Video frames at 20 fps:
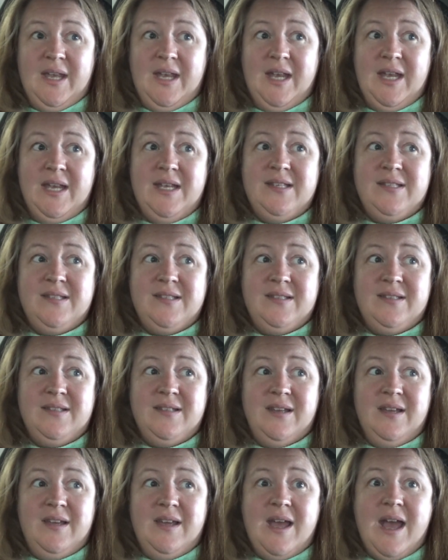his
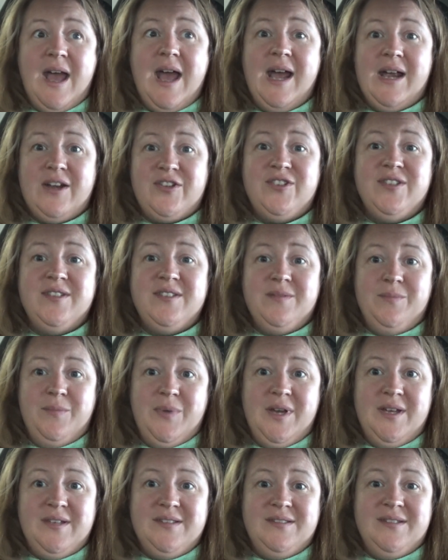actions and
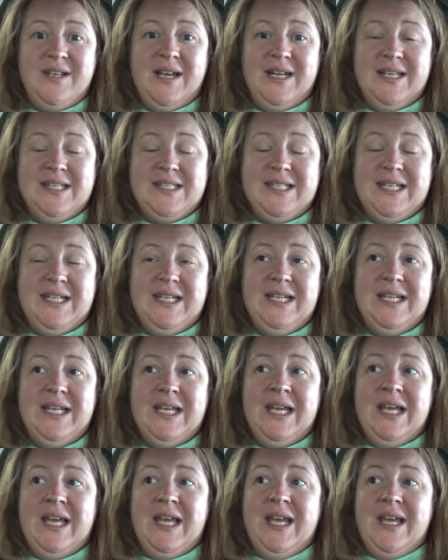personality.
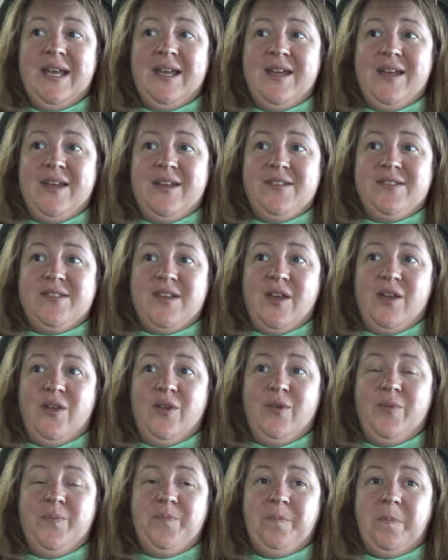
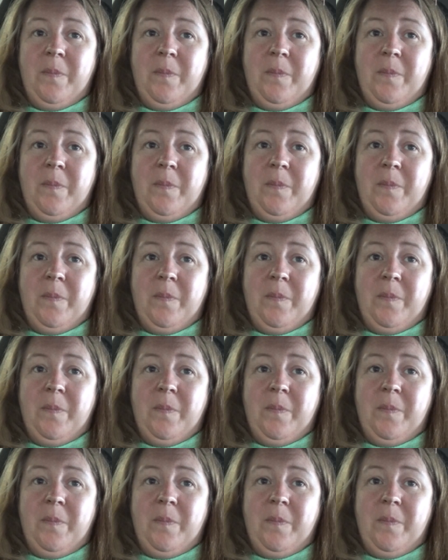So